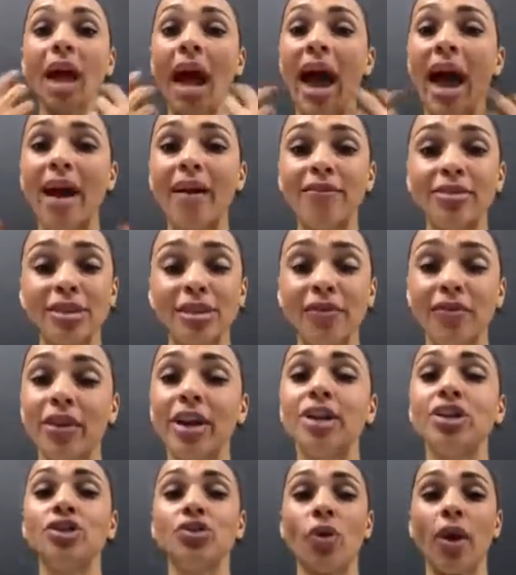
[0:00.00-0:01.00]
I have
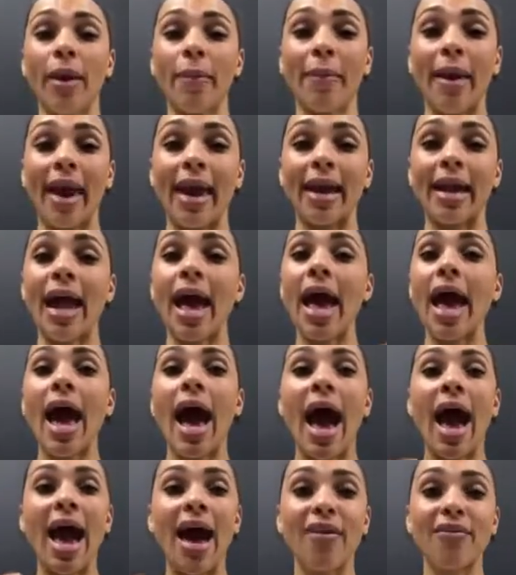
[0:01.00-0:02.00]
severe joint pain,
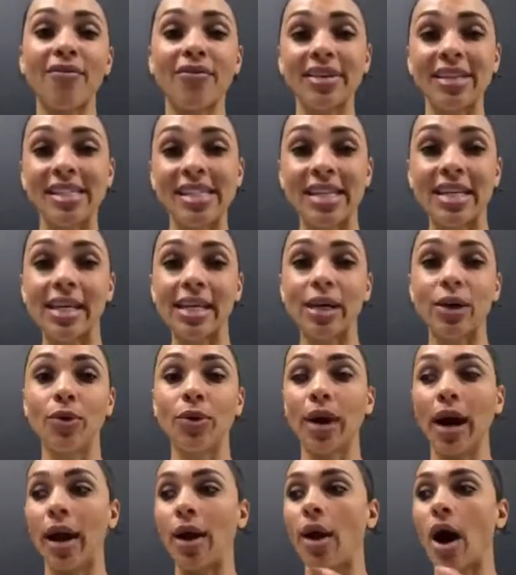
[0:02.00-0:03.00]
I have fatigue
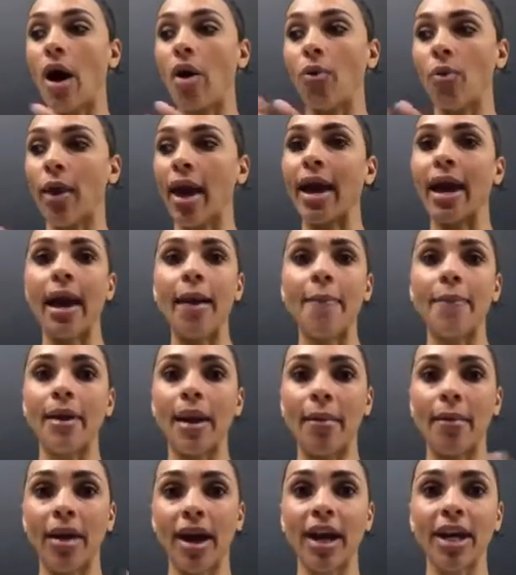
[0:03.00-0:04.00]
where I'll wake up
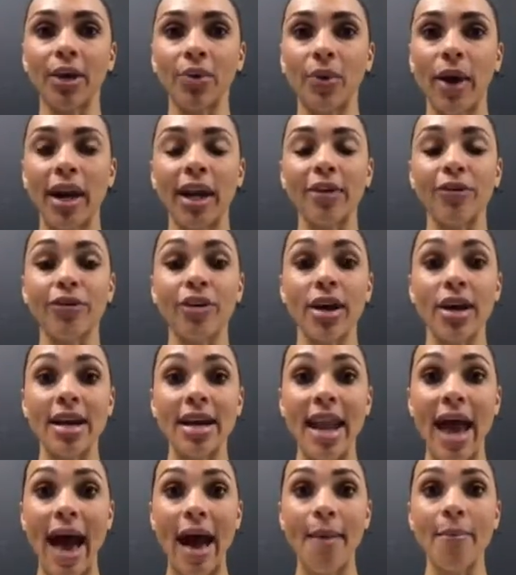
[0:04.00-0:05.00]
and I'm already ready for a
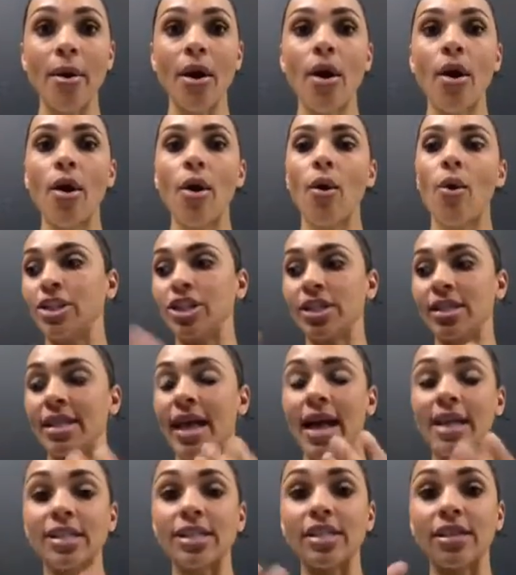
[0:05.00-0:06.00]
nap, just
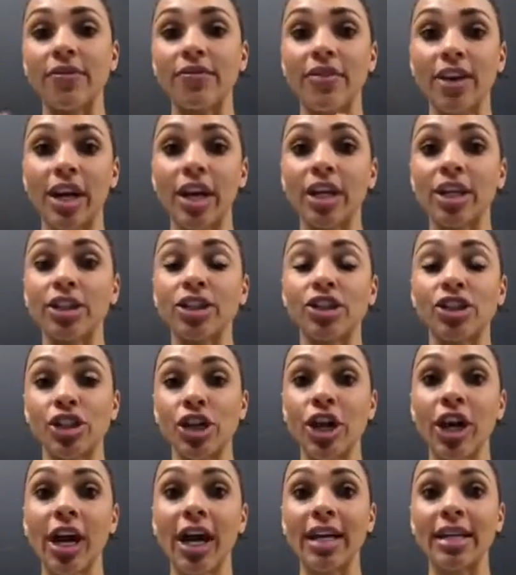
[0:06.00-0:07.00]
that severe
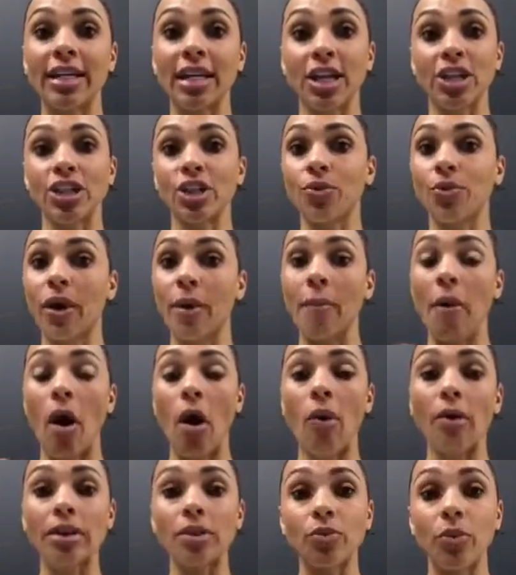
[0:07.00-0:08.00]
sugar addiction where I'm
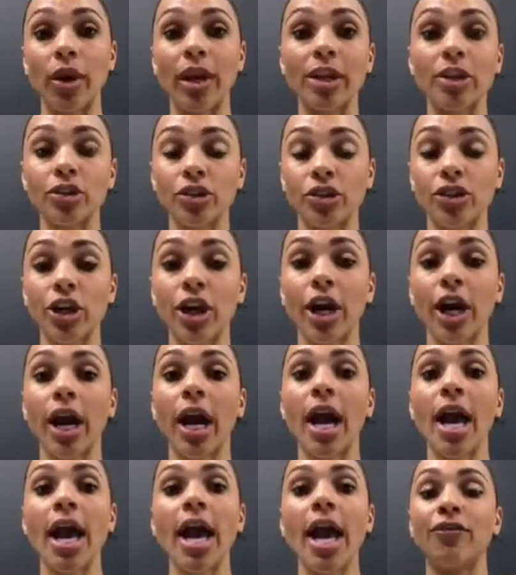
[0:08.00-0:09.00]
always wanting sugar.